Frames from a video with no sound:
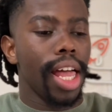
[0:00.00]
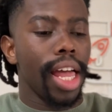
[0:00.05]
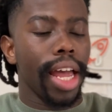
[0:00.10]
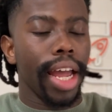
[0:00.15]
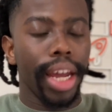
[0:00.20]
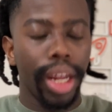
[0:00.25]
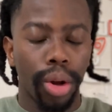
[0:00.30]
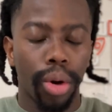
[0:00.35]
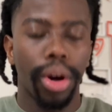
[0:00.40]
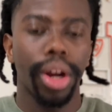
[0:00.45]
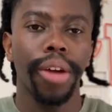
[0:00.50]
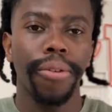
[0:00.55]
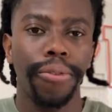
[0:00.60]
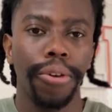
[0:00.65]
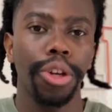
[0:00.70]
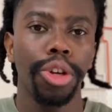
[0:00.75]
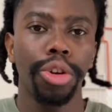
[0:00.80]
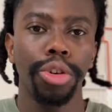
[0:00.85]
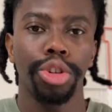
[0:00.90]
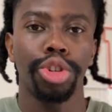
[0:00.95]
in order for
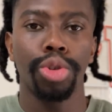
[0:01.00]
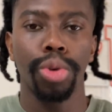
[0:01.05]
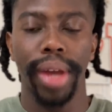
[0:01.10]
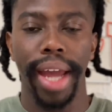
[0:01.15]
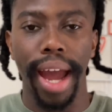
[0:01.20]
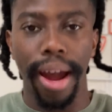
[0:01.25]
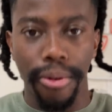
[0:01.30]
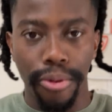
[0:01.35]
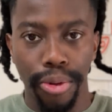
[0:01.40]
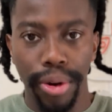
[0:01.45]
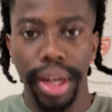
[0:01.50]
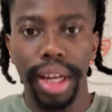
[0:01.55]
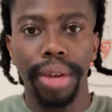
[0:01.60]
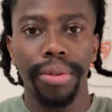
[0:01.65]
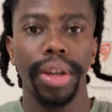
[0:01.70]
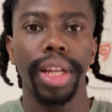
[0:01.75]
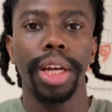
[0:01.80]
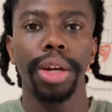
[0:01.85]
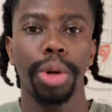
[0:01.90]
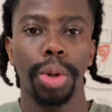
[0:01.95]
you to get really,
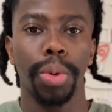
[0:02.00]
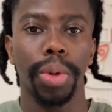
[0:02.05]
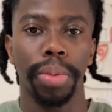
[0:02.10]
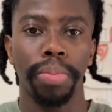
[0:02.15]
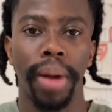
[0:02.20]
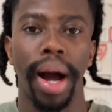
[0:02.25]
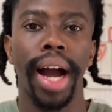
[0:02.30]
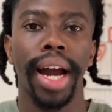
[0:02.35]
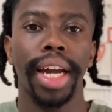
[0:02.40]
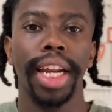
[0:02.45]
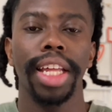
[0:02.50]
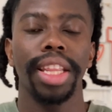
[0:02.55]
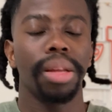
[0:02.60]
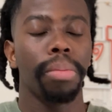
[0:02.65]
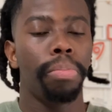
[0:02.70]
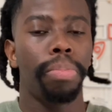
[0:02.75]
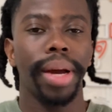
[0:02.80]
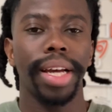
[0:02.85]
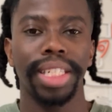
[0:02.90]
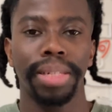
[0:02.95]
really good with marketing, the
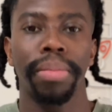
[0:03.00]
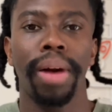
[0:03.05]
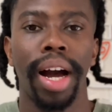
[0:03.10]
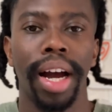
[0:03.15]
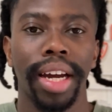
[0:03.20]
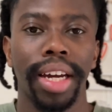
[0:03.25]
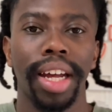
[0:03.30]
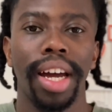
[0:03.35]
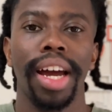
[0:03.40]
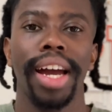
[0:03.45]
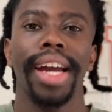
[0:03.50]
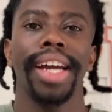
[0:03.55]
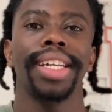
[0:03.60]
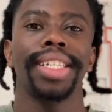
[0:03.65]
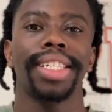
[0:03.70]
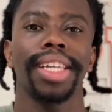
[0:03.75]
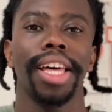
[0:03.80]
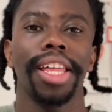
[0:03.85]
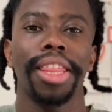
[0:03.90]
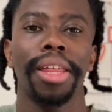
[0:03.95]
best marketer is
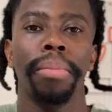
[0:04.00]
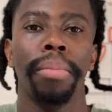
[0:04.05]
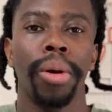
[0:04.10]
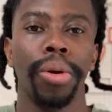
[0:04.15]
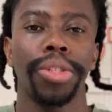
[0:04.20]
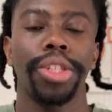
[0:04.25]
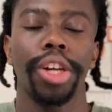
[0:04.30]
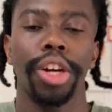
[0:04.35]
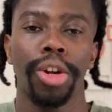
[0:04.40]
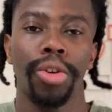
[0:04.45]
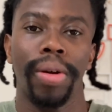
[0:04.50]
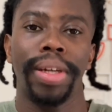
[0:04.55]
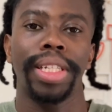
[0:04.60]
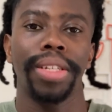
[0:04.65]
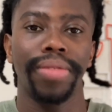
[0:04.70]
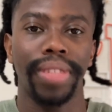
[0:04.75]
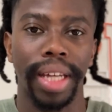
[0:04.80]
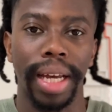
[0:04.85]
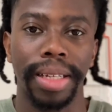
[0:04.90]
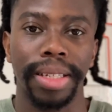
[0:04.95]
the most aggressive
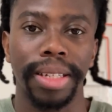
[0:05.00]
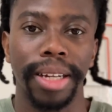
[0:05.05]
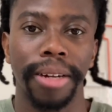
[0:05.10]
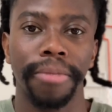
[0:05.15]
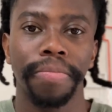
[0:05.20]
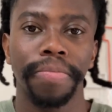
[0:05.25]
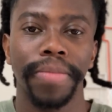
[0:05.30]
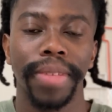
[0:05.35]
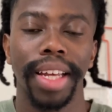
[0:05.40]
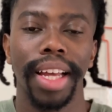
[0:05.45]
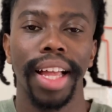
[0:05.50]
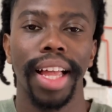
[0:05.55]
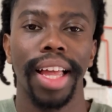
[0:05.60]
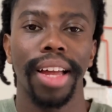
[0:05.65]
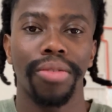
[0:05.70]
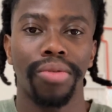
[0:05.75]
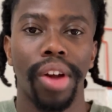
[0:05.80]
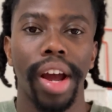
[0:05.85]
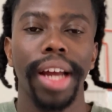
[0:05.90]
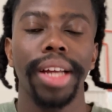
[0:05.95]
tester,
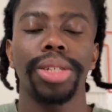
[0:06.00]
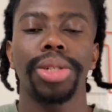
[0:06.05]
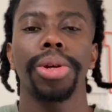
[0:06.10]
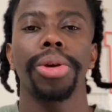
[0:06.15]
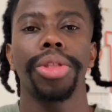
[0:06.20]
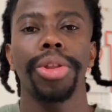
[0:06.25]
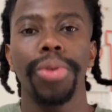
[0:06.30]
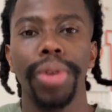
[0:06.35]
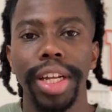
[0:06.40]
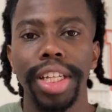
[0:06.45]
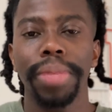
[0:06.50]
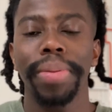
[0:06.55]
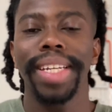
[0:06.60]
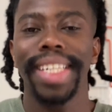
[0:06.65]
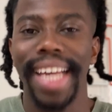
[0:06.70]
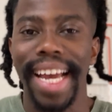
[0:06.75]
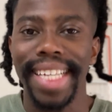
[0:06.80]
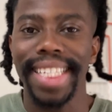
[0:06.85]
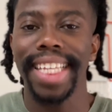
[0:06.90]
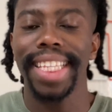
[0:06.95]
right? So you need to be
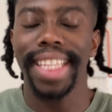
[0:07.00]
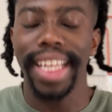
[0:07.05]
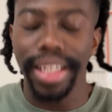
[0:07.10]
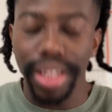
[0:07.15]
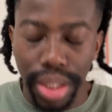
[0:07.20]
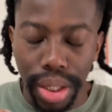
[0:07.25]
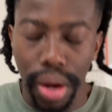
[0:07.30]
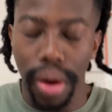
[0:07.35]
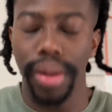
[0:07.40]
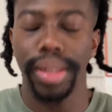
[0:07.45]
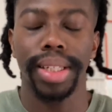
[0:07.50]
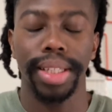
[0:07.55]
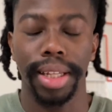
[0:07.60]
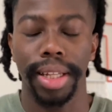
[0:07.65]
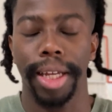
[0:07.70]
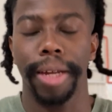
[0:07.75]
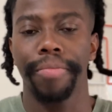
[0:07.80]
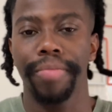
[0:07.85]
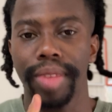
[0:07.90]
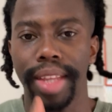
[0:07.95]
testing things
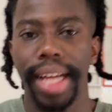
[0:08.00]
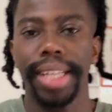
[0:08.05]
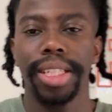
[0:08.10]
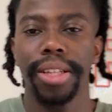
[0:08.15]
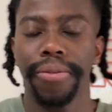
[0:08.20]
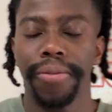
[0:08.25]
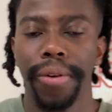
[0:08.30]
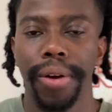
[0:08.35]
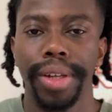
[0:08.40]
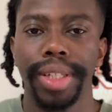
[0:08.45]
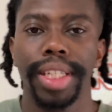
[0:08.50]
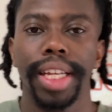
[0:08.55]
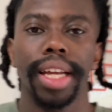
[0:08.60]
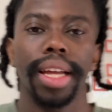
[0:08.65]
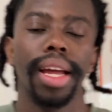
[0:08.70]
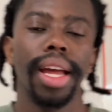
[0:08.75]
constantly. That's the first thing.